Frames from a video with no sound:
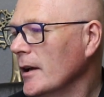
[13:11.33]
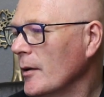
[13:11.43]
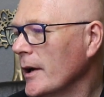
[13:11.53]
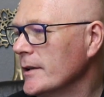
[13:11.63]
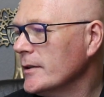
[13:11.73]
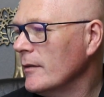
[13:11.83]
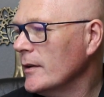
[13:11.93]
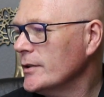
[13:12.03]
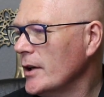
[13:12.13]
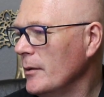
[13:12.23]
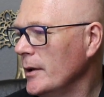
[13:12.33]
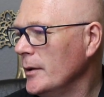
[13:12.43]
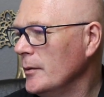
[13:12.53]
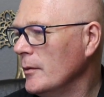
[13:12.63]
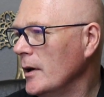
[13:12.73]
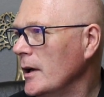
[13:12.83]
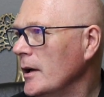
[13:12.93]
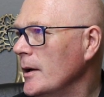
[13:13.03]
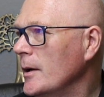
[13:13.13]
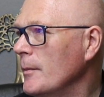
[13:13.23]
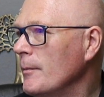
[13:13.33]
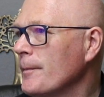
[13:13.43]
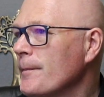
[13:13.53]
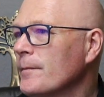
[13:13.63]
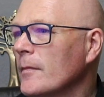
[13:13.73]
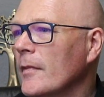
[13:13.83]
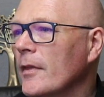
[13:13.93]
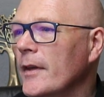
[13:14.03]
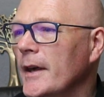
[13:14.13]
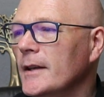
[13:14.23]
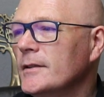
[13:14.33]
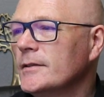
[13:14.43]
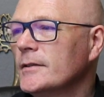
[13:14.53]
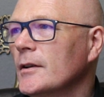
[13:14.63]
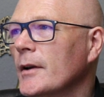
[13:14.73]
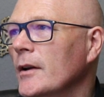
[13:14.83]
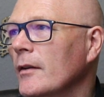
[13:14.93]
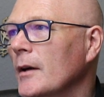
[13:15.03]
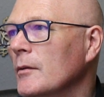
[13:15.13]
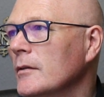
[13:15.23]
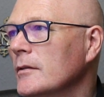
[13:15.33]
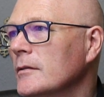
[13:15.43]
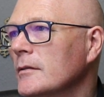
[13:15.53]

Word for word: Okay, so if I show you um, this, okay, not that one,